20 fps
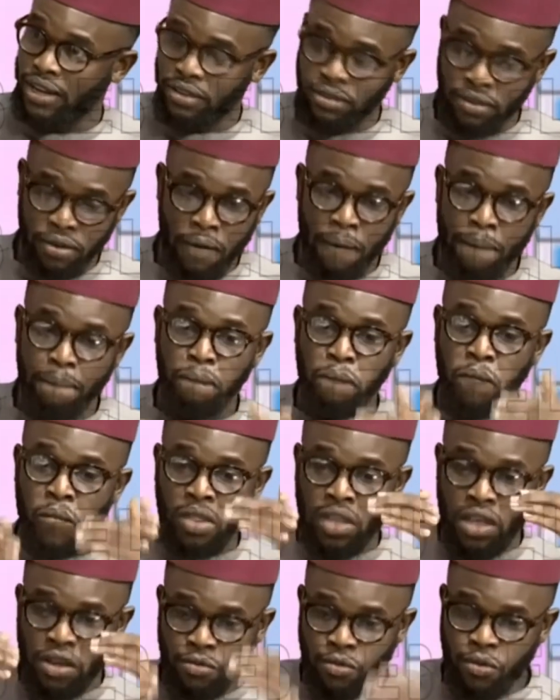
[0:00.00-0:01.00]
So
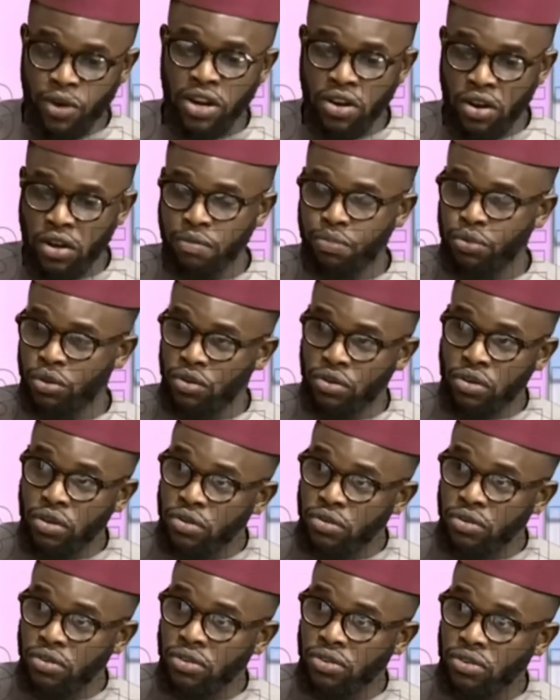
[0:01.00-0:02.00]
if we don't
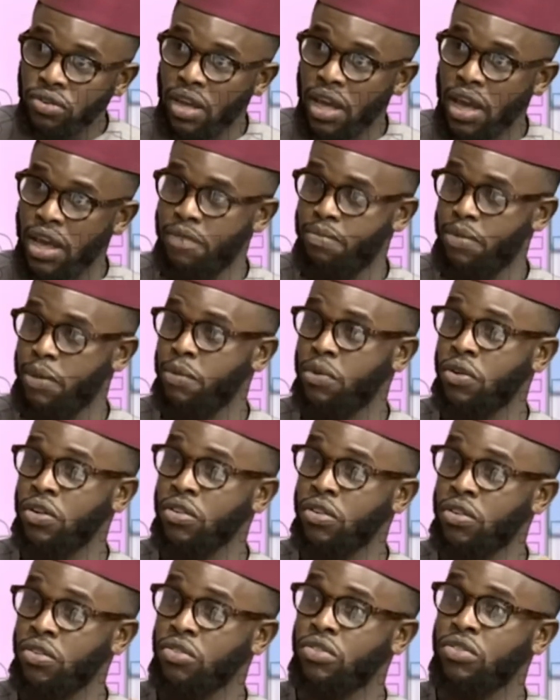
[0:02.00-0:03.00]
produce and people
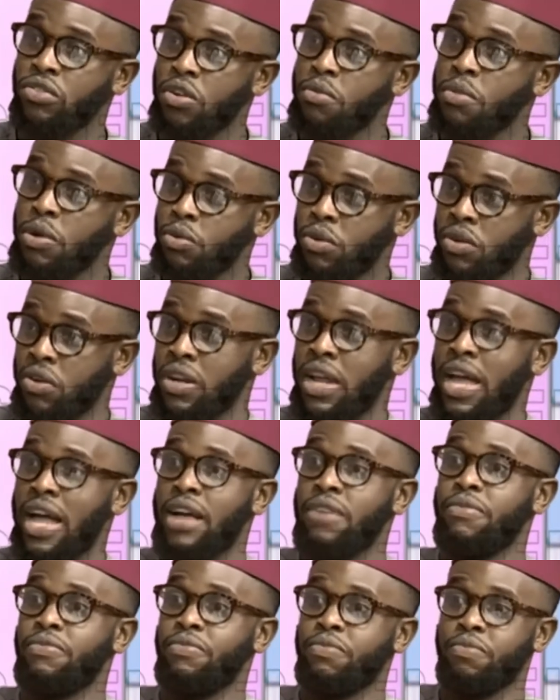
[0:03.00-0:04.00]
don't consume and we don't
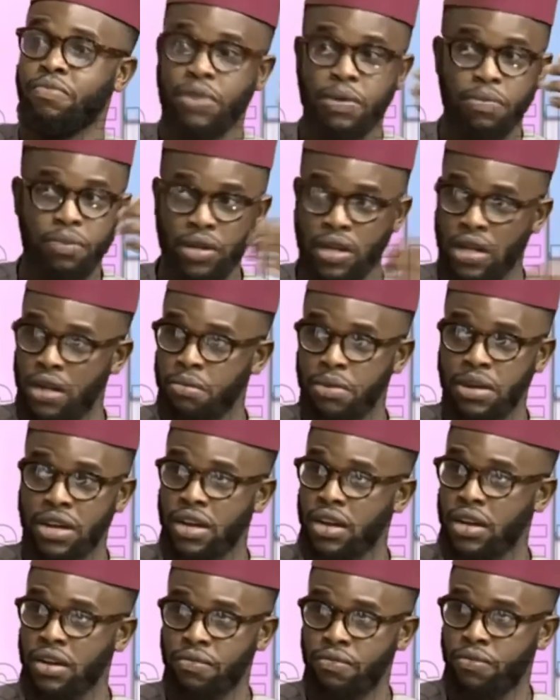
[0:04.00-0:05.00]
have people coming
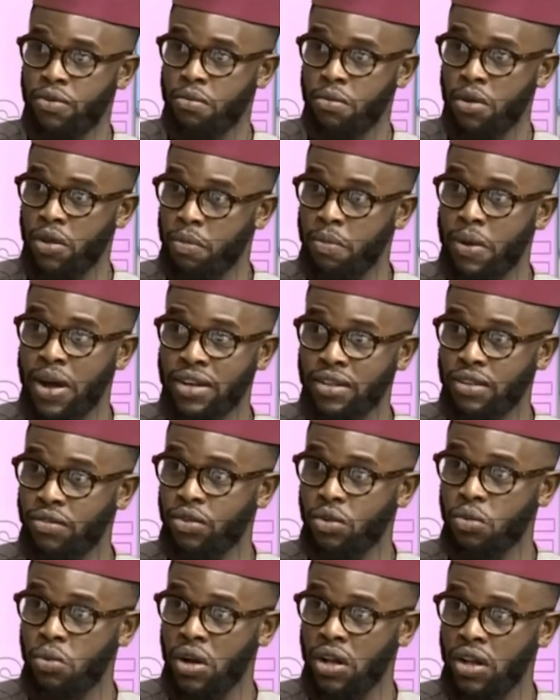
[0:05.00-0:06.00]
in from other parts of
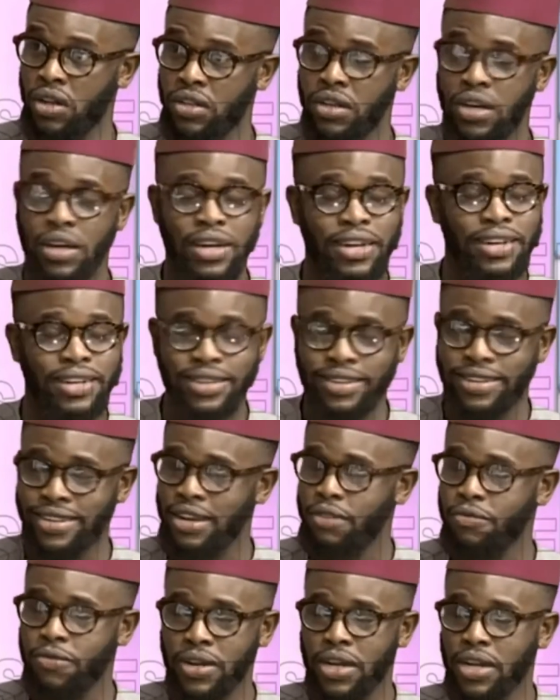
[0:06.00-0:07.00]
the world,
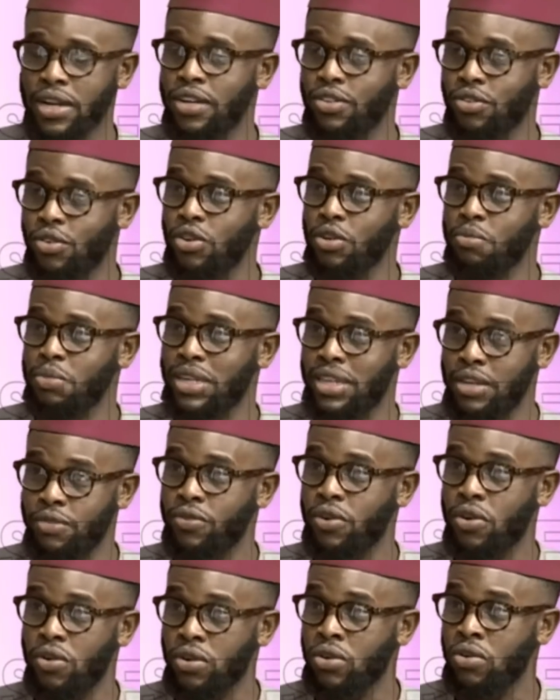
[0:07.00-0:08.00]
definitely it's going to be
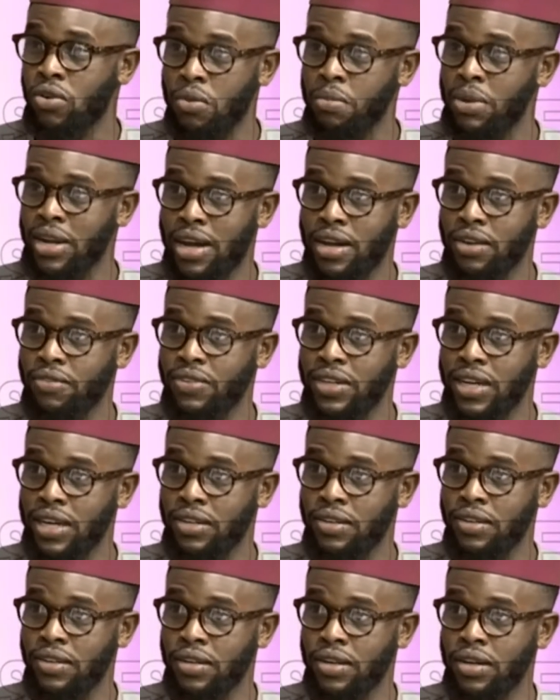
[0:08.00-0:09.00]
difficult coming out of
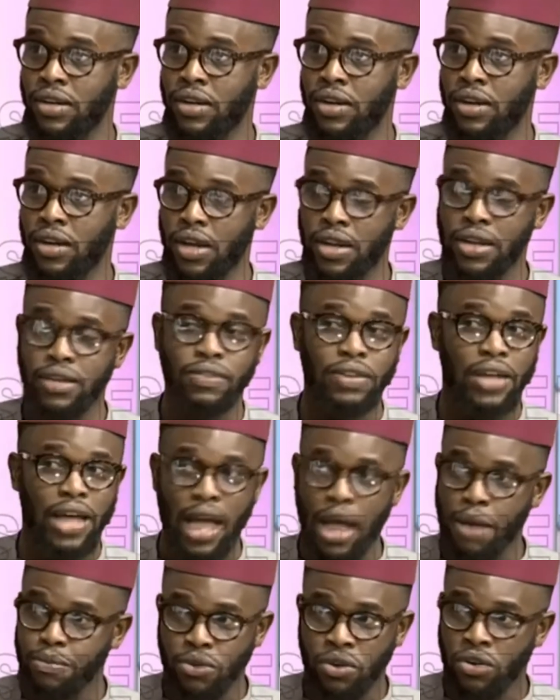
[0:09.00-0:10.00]
this. It is
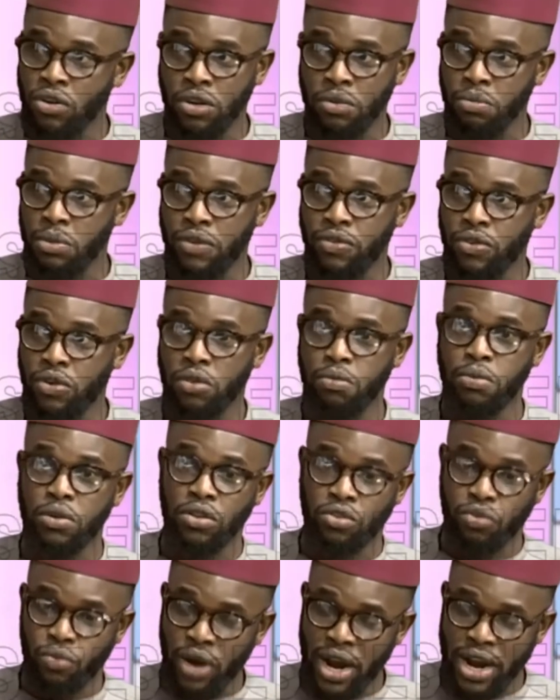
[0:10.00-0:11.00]
absolutely going to be difficult,
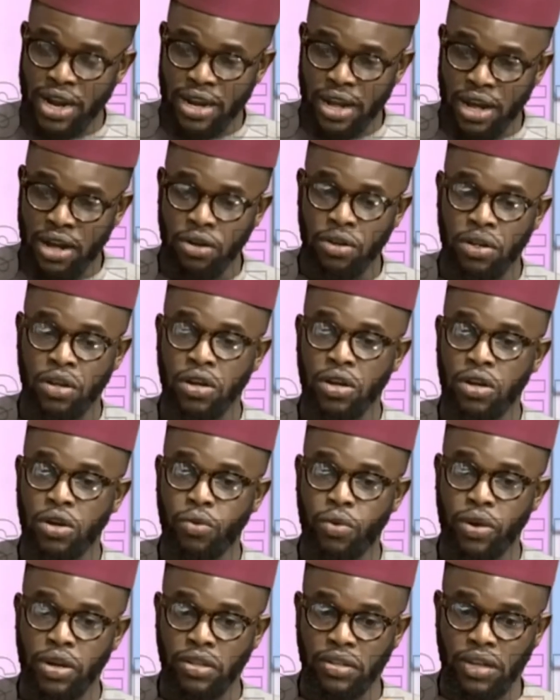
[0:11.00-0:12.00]
because right now
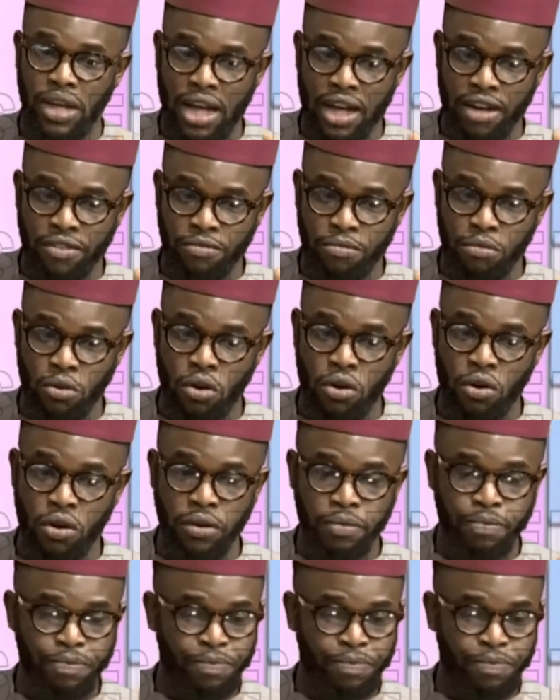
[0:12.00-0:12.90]
we need to have more